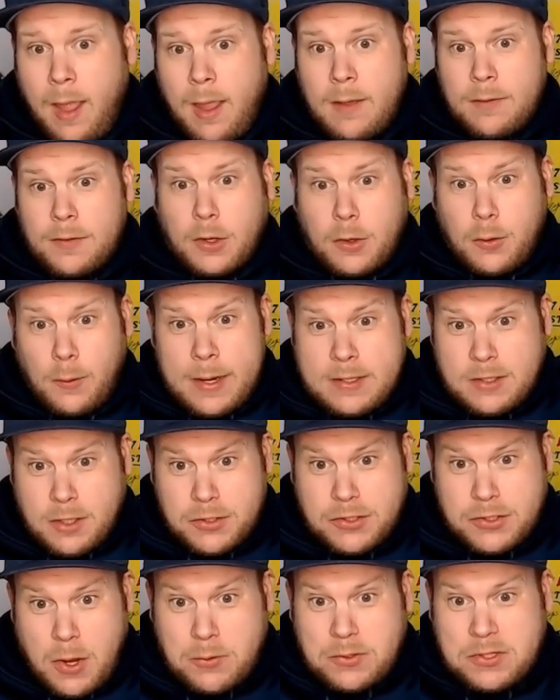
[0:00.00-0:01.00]
The greens are
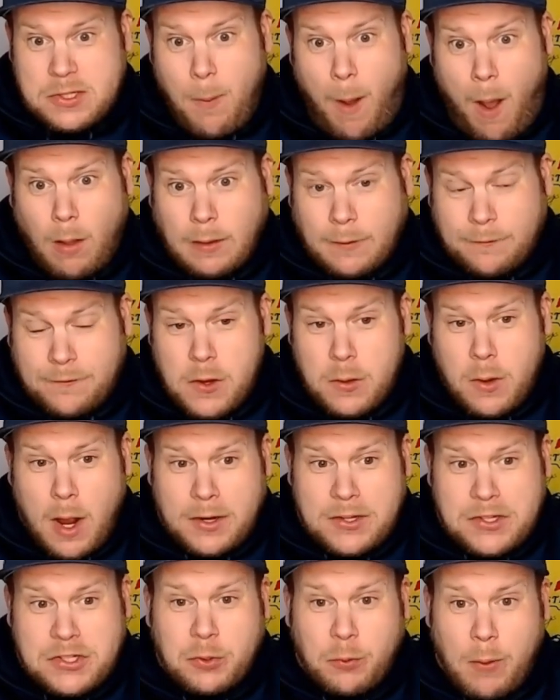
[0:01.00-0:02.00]
so small, if you got
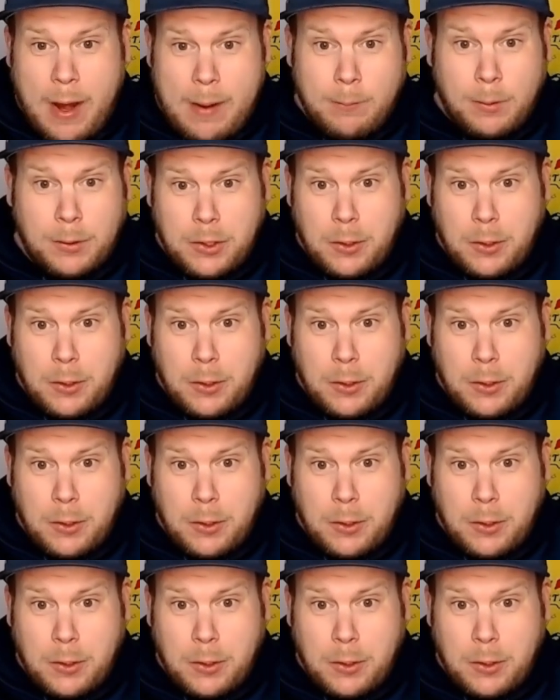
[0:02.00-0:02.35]
to scramble,